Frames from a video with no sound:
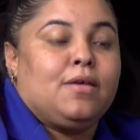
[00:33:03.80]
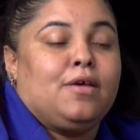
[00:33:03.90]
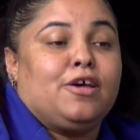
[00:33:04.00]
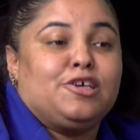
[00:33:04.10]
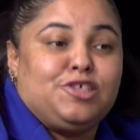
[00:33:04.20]

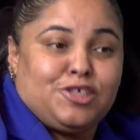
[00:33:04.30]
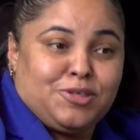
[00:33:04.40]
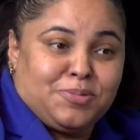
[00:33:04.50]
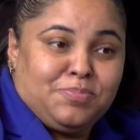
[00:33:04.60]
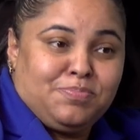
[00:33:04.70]
a
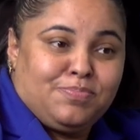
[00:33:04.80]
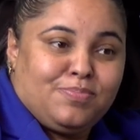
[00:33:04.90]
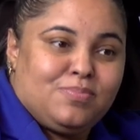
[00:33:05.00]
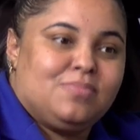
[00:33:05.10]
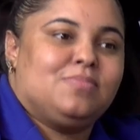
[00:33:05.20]
gym,
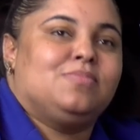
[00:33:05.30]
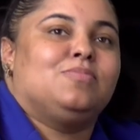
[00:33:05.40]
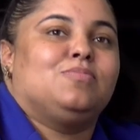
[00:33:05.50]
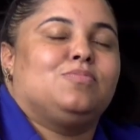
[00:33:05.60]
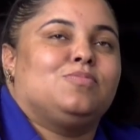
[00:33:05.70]

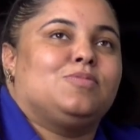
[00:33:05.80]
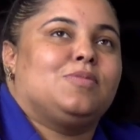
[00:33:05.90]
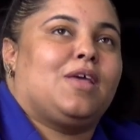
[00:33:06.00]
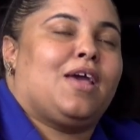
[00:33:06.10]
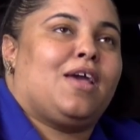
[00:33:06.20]

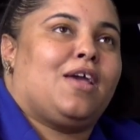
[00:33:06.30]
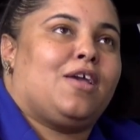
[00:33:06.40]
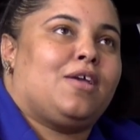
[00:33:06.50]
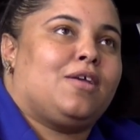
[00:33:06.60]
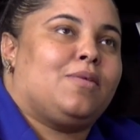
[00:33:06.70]

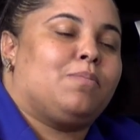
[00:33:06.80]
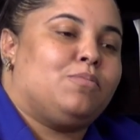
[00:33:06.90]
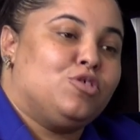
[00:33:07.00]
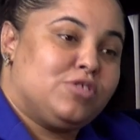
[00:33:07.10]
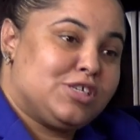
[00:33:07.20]
a
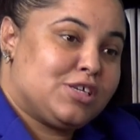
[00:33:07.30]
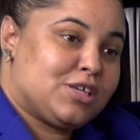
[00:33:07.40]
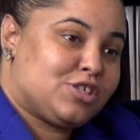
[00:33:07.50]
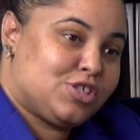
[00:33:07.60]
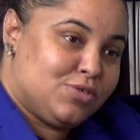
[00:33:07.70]
music
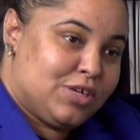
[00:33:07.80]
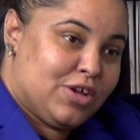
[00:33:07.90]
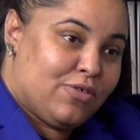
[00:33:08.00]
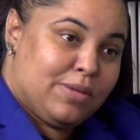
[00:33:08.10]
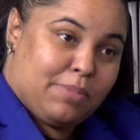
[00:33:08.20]

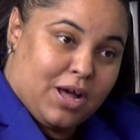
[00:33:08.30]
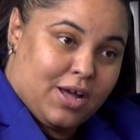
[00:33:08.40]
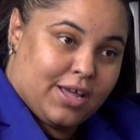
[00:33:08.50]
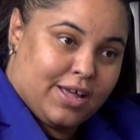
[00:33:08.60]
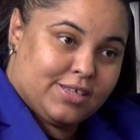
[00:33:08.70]
studio and
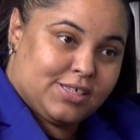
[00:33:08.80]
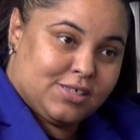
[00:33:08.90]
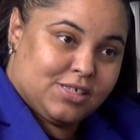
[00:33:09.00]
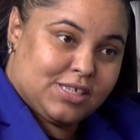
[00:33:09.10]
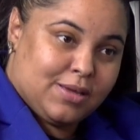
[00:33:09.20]

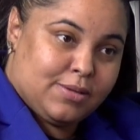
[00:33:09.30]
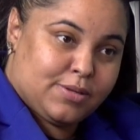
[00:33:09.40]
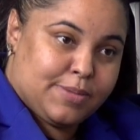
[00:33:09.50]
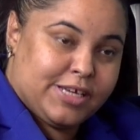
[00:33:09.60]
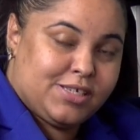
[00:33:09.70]
podcasting
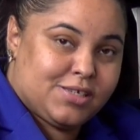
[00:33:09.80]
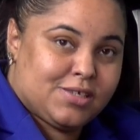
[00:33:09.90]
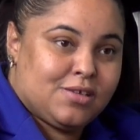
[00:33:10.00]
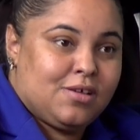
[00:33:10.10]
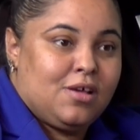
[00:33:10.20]
space,
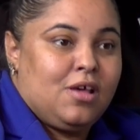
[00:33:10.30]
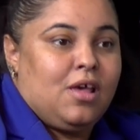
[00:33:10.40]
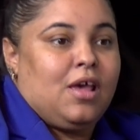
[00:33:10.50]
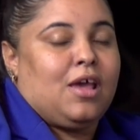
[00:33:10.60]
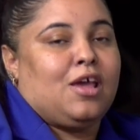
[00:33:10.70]

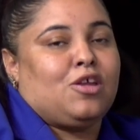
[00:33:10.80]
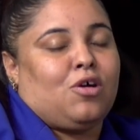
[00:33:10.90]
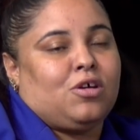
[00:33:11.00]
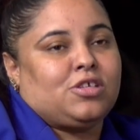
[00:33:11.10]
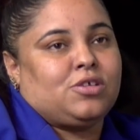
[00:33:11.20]
and
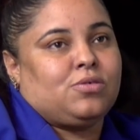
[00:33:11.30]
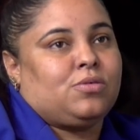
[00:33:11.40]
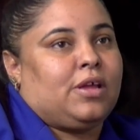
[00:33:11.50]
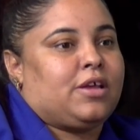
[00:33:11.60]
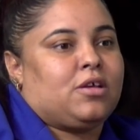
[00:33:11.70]
also
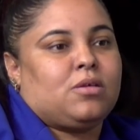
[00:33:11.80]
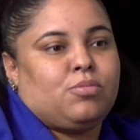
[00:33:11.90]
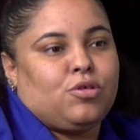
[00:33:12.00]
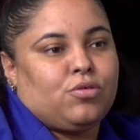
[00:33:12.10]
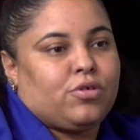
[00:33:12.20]
like a
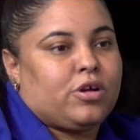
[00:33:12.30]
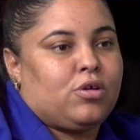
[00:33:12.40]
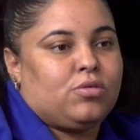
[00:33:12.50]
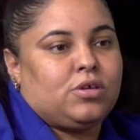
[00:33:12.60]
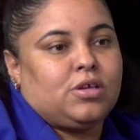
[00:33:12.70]
computer
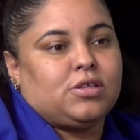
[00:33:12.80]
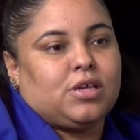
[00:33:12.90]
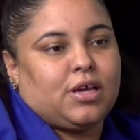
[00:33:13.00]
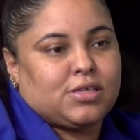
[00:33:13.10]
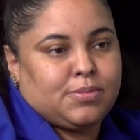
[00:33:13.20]
coding
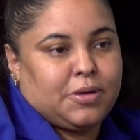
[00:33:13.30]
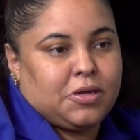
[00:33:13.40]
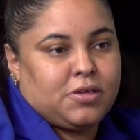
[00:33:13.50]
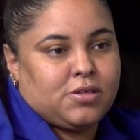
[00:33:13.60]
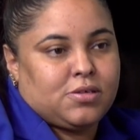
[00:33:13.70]
tech
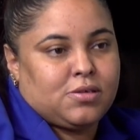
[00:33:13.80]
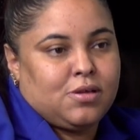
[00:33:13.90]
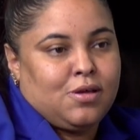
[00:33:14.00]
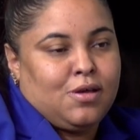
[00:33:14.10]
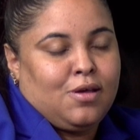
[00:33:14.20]
space,
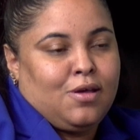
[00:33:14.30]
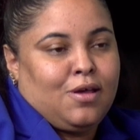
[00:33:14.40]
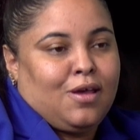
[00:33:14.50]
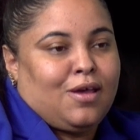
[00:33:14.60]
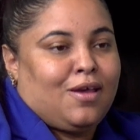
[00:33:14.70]

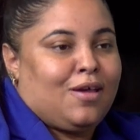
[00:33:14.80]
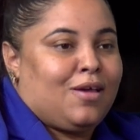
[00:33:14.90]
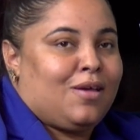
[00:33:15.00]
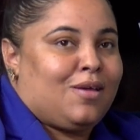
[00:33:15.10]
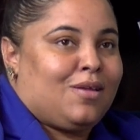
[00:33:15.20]

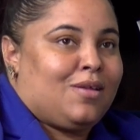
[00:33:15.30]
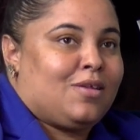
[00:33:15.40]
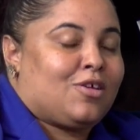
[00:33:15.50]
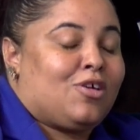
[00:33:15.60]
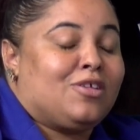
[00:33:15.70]

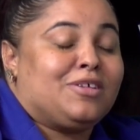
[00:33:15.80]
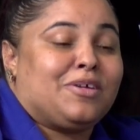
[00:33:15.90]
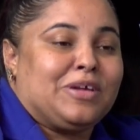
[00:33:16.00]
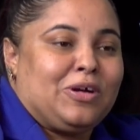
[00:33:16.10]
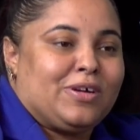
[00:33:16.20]
and
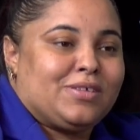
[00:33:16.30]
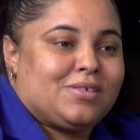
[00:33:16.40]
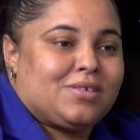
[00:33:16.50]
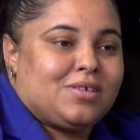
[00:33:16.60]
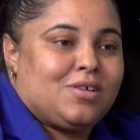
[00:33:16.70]
culinary
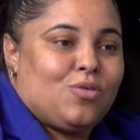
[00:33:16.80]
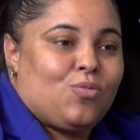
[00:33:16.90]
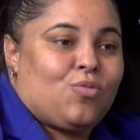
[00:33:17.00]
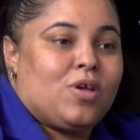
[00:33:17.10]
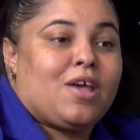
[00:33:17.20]
arts.
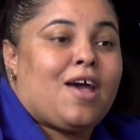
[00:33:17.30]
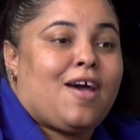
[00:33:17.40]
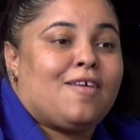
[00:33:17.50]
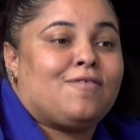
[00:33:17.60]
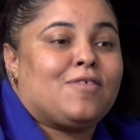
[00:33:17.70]
We
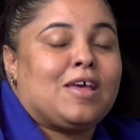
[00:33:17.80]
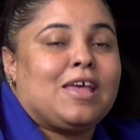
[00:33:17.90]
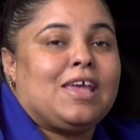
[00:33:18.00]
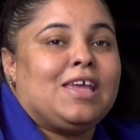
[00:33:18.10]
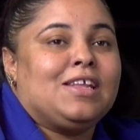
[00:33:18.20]
have
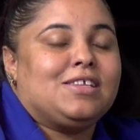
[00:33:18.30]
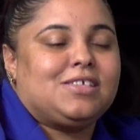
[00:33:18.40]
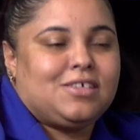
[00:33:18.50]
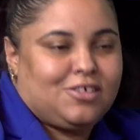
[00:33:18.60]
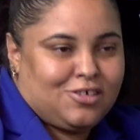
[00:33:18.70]

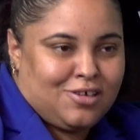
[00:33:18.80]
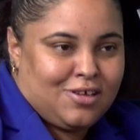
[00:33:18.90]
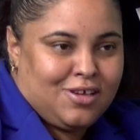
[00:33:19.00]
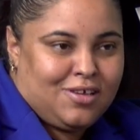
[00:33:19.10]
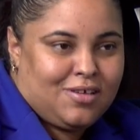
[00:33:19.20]
intentionally